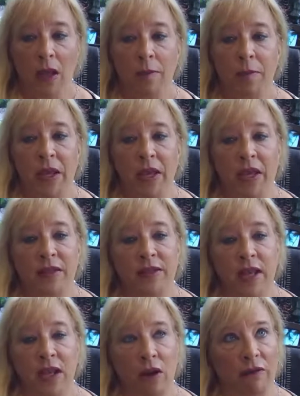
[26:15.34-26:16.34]
because
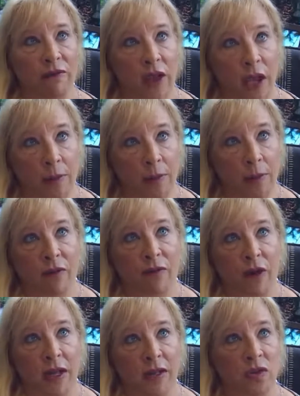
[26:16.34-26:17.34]
then your family,
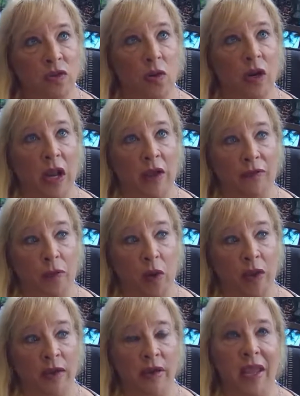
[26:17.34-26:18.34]
friends, or loved
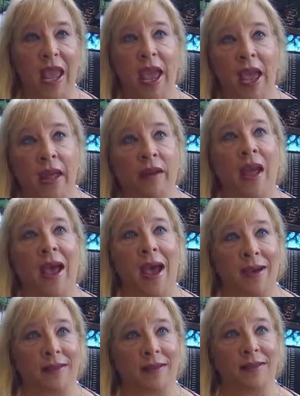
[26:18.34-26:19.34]
one can
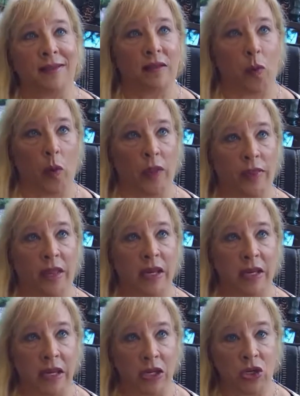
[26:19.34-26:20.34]
access it when they
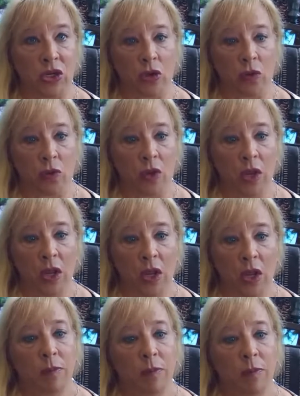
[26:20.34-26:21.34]
need to.
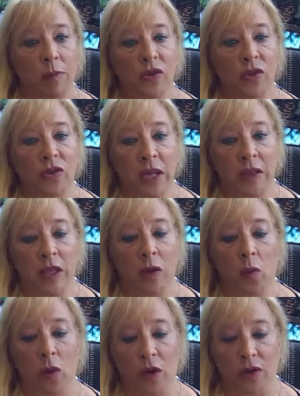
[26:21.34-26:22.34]
Because there's
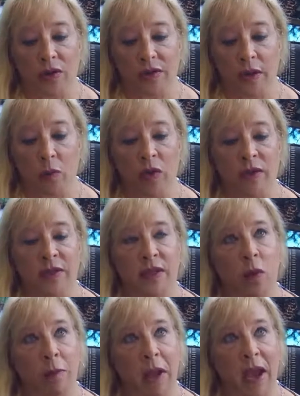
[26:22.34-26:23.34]
nothing worse than when
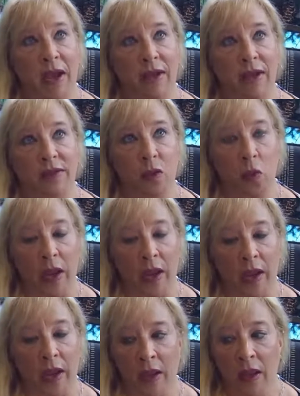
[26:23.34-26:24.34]
someone passes
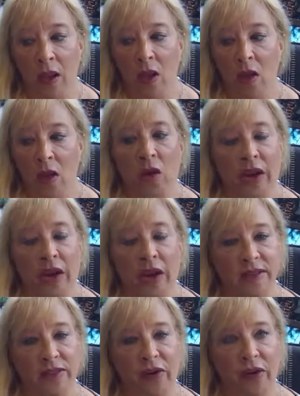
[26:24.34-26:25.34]
away or
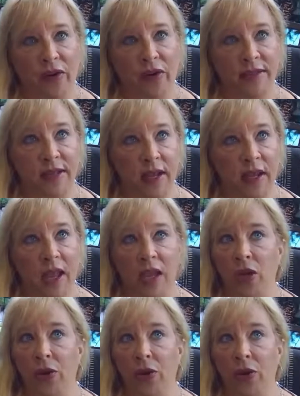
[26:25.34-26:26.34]
gets very sick
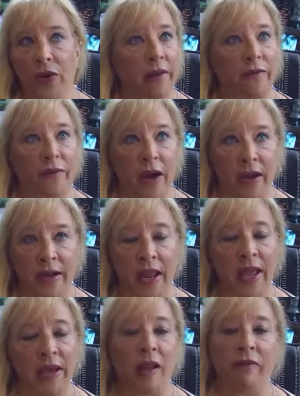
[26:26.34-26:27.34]
and you can't find
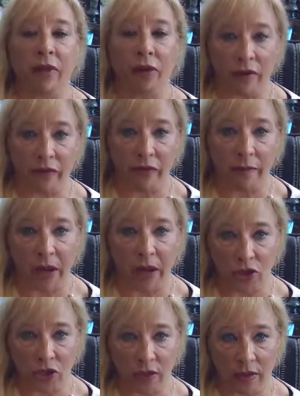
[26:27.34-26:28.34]
any of their
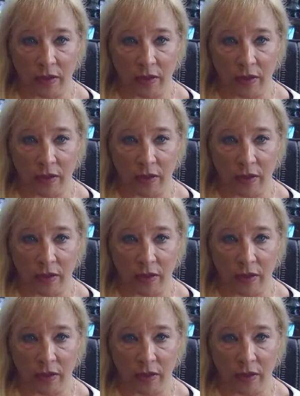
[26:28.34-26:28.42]
information.